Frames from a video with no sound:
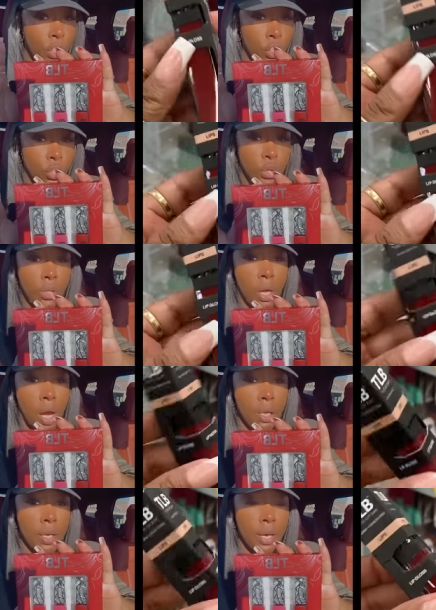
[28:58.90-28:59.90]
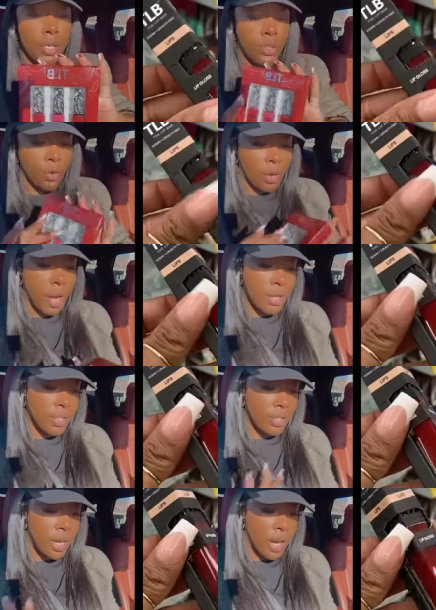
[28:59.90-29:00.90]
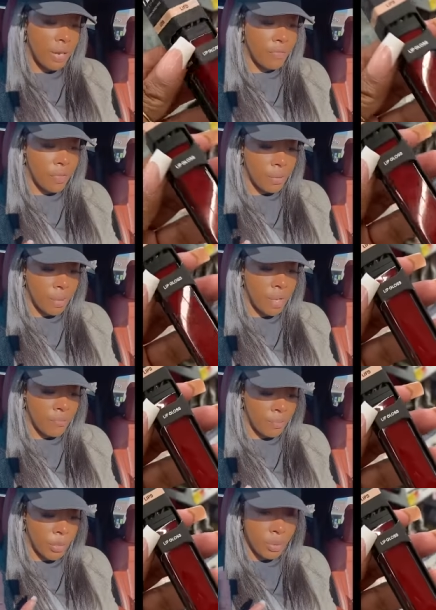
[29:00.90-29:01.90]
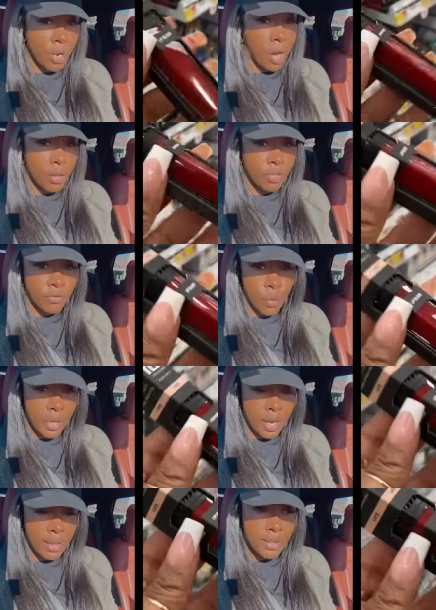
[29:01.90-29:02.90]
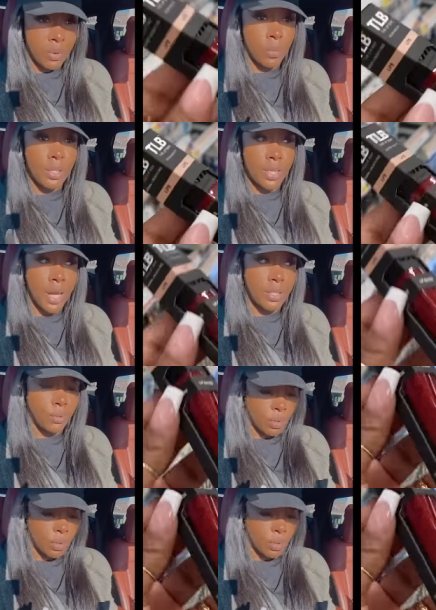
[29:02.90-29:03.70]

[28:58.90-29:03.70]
during the holidays, girl. I just got it for 3 to $3.49 with tax it was